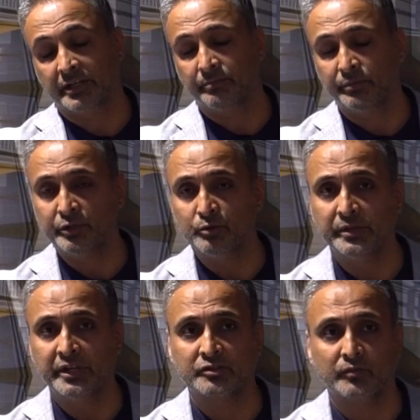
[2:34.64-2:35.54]

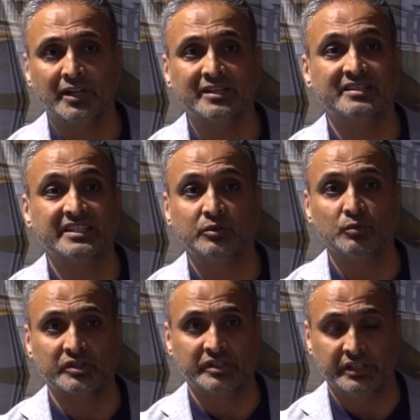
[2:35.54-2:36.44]
B2B as well as
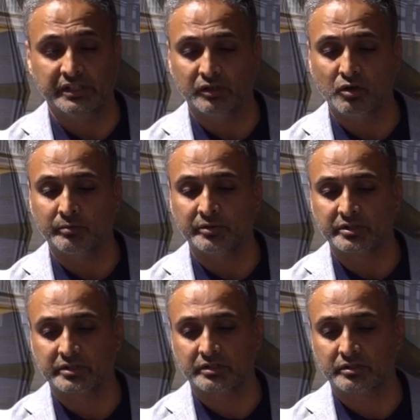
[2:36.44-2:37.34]
D2C
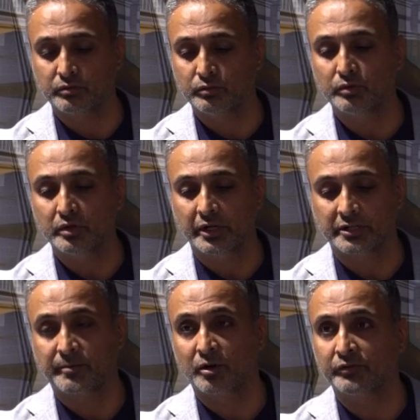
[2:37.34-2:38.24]
commerce too,
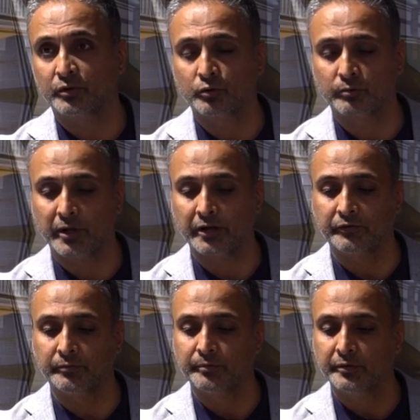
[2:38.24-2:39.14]
as part of the core platform.